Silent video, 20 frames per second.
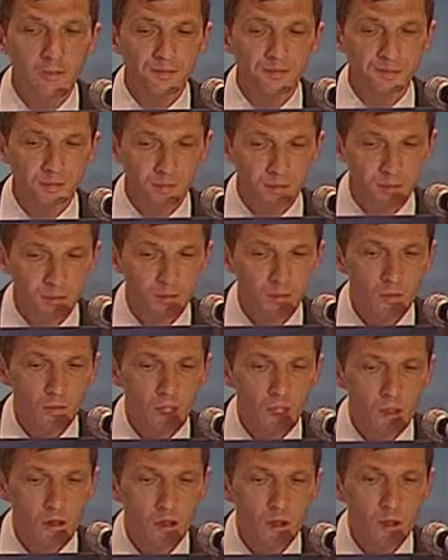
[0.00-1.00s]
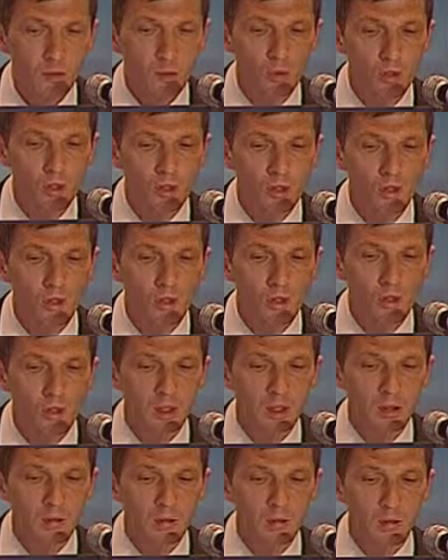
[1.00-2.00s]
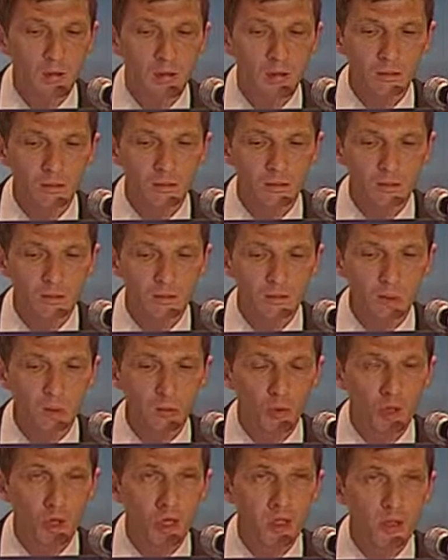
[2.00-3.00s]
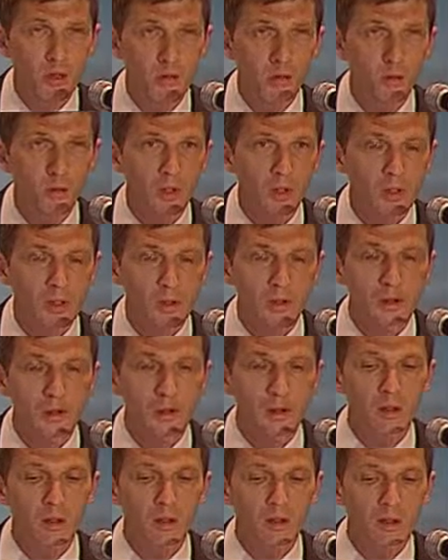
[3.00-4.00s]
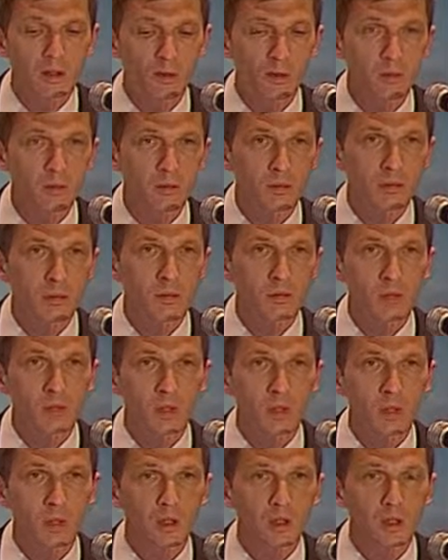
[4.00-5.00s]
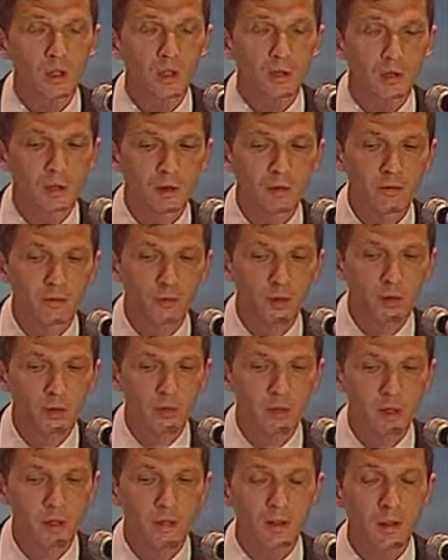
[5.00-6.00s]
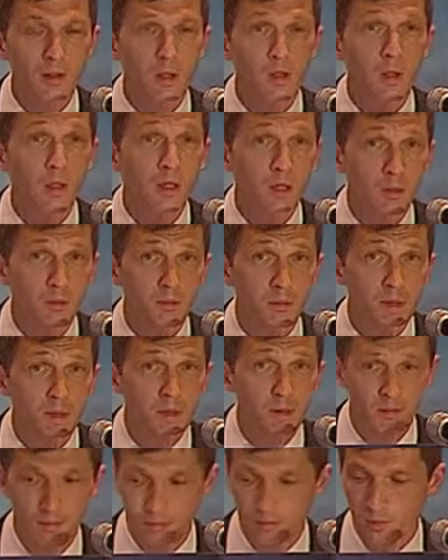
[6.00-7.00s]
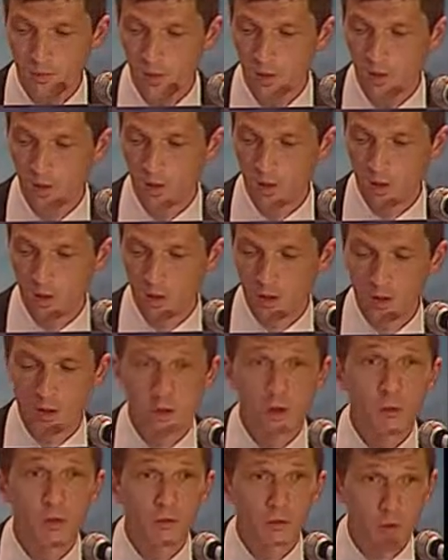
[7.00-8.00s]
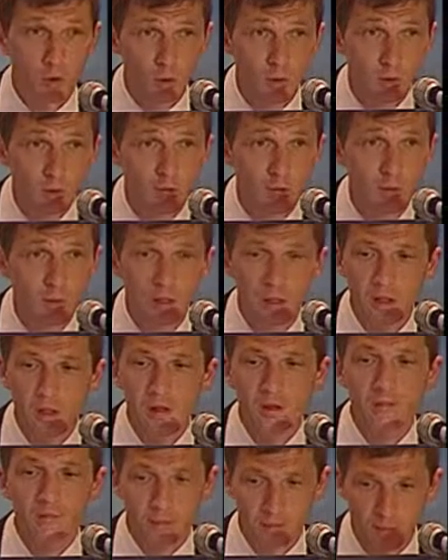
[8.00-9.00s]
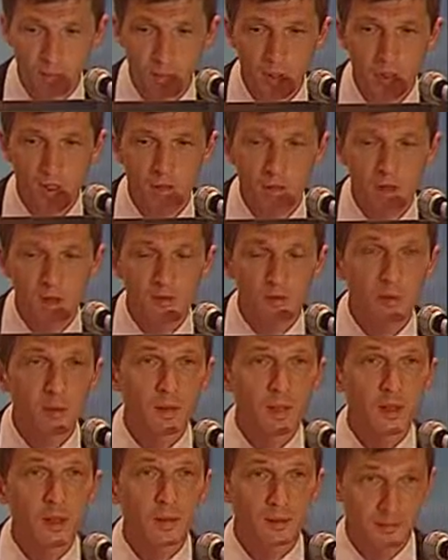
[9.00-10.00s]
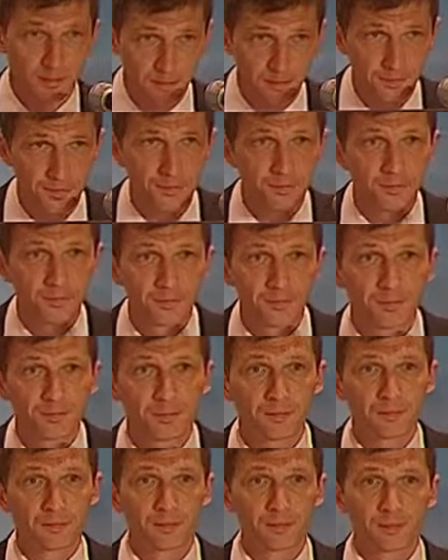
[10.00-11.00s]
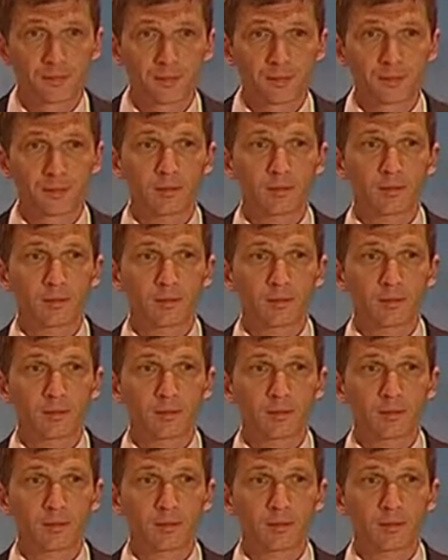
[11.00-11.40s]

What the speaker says: and also there are discussions on our popular forestry forum, Greenpeace. That's it. That's all I had to tell you, colleagues.